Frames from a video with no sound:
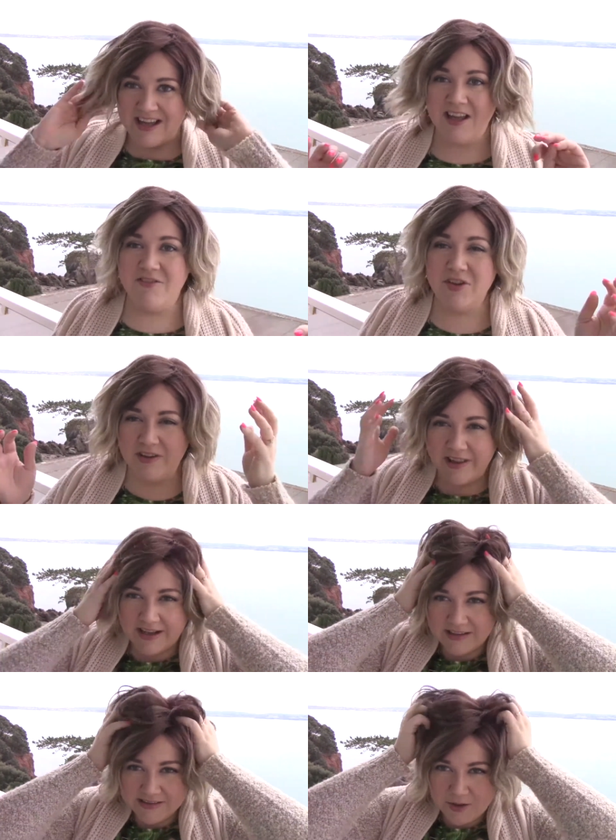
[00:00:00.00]
If you
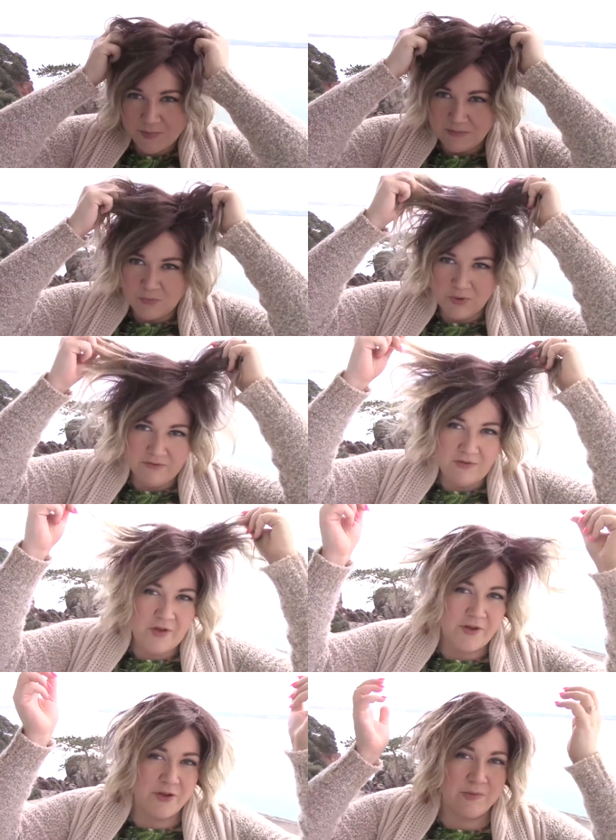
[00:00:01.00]
like a little bit more
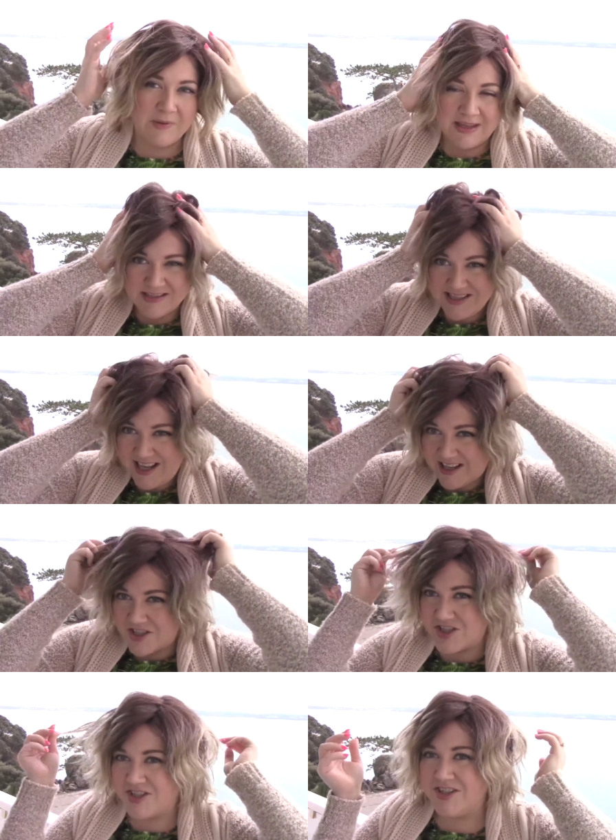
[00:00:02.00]
volume and
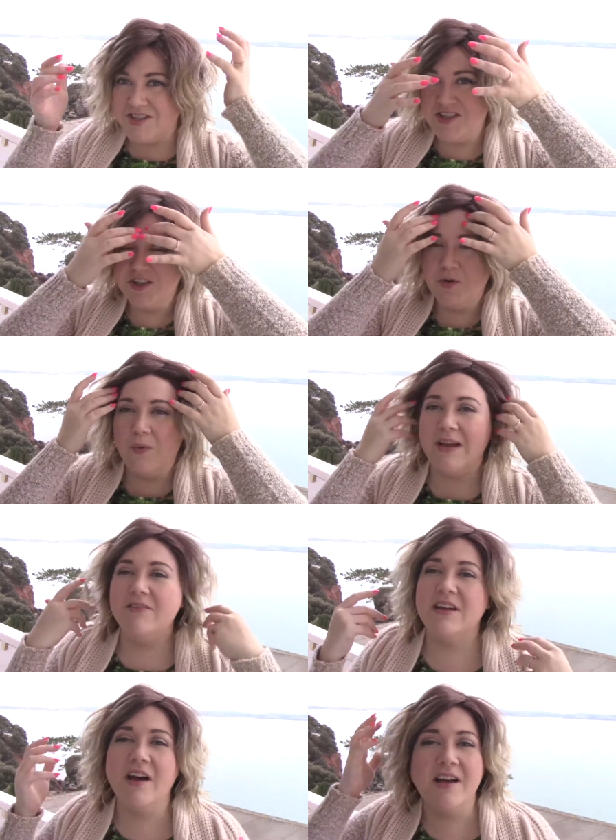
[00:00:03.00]
texture to your
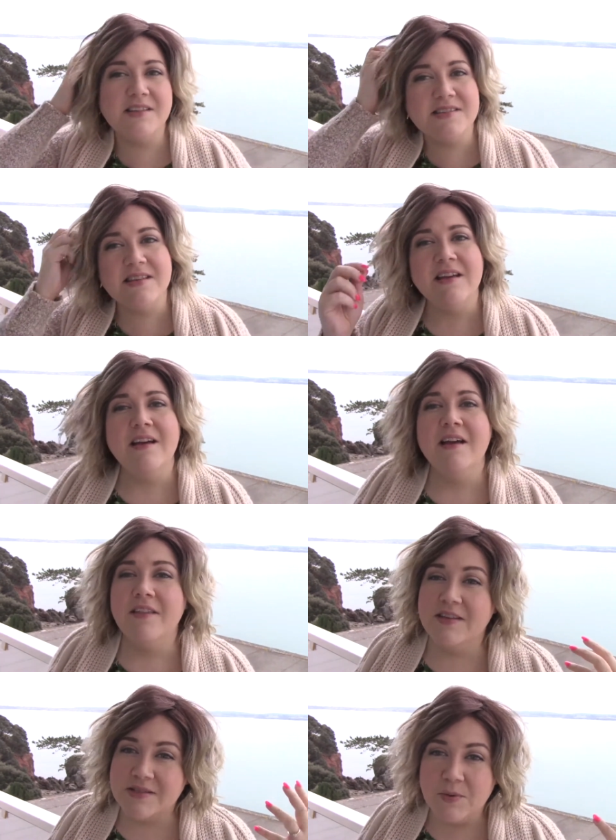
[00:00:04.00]
wavy cuts,
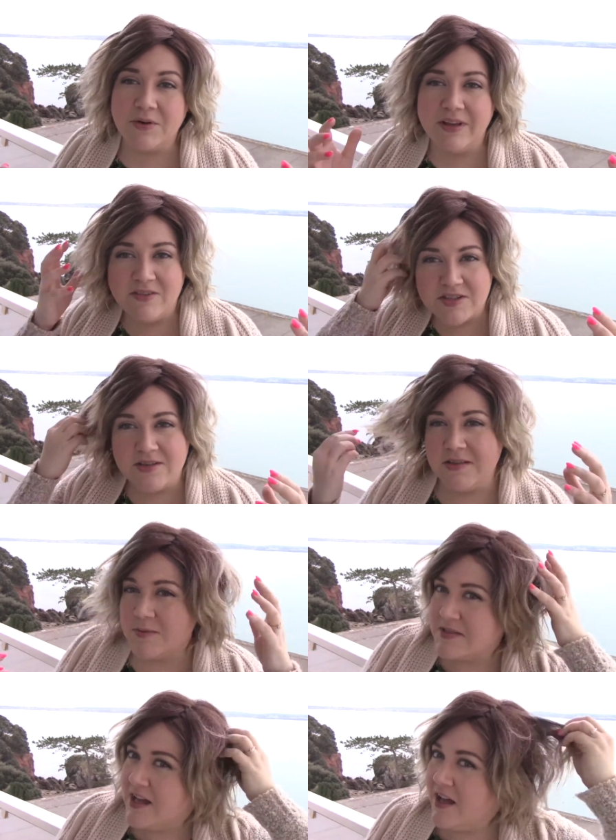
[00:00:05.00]
this one will give it to you. This
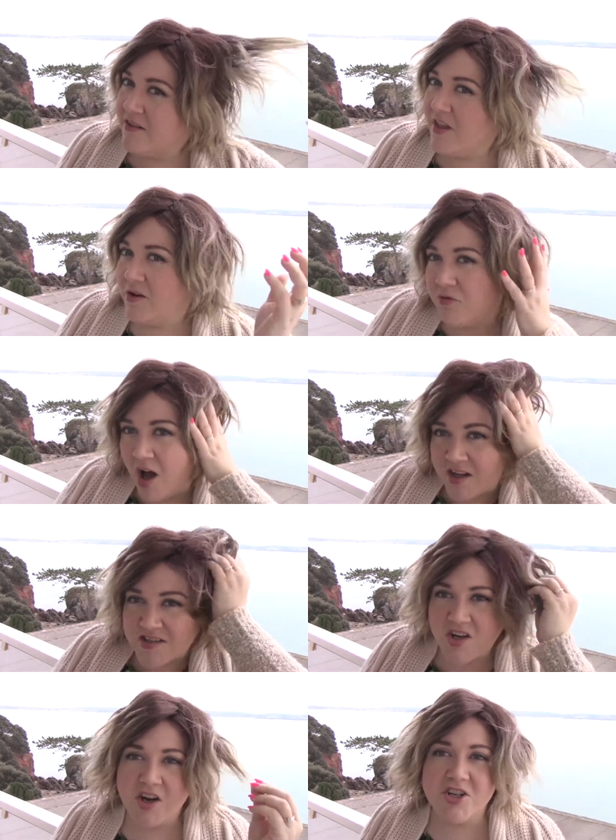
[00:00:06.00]
one's kind of like rock
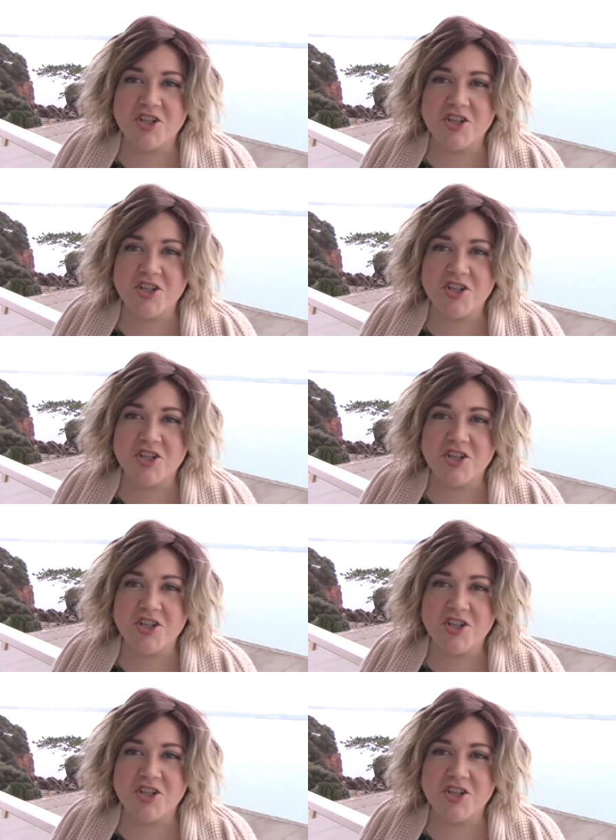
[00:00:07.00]
star